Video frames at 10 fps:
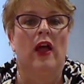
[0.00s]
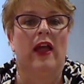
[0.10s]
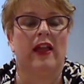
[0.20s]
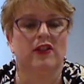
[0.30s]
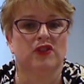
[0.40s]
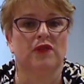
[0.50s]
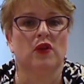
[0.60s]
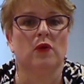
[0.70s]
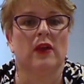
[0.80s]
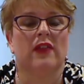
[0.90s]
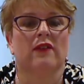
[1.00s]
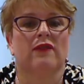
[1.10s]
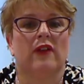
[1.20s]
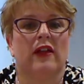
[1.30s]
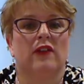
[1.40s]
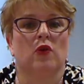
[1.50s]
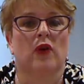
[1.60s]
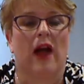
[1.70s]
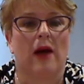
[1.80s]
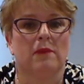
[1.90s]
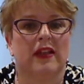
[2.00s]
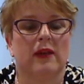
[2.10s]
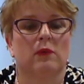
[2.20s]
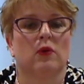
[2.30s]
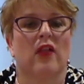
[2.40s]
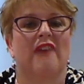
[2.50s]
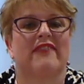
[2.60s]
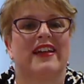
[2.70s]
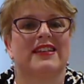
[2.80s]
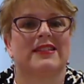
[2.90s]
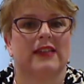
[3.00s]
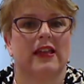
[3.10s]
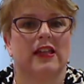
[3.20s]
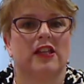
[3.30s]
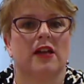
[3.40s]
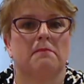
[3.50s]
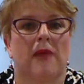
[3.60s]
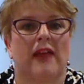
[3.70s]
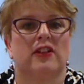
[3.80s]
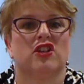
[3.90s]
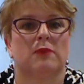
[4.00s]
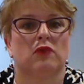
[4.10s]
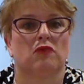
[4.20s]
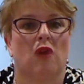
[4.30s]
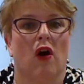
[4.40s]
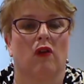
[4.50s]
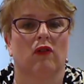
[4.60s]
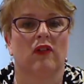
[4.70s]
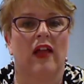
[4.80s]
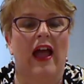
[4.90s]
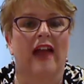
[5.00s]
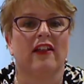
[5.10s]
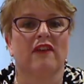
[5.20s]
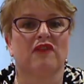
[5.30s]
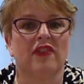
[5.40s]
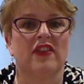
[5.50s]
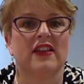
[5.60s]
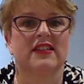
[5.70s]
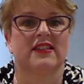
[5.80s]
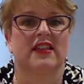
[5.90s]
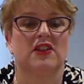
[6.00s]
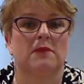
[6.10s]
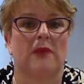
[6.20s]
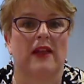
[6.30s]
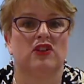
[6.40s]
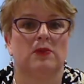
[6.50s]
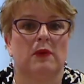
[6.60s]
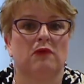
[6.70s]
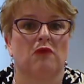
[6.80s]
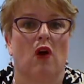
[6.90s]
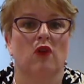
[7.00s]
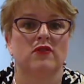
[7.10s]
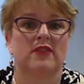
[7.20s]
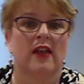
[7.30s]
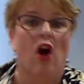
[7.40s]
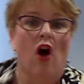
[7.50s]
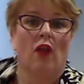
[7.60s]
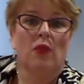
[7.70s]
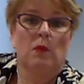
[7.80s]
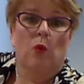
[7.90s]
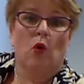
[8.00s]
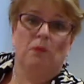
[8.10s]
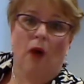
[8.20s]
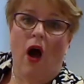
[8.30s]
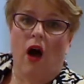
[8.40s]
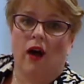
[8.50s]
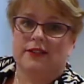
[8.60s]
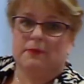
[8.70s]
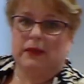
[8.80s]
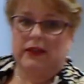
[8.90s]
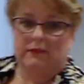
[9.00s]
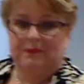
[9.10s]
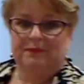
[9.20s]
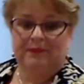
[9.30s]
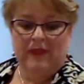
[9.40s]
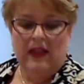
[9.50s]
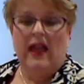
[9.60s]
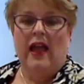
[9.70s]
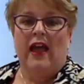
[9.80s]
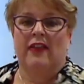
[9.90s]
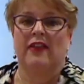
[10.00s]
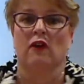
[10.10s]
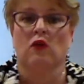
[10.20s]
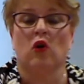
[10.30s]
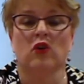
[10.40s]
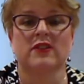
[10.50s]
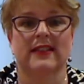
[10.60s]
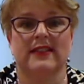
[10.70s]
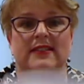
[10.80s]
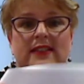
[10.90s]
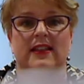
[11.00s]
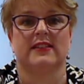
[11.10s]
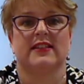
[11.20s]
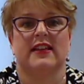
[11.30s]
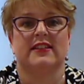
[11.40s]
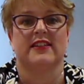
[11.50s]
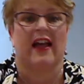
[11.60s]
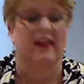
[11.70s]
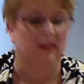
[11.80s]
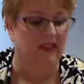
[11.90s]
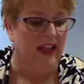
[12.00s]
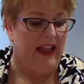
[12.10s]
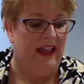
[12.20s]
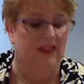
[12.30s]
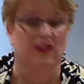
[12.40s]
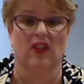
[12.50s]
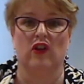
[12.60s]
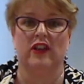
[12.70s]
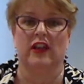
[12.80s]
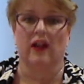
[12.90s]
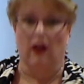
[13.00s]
Each of you in your company will have a senior management role, and I've got these senior management roles on the board behind me. And they are of course listed in detail in the learning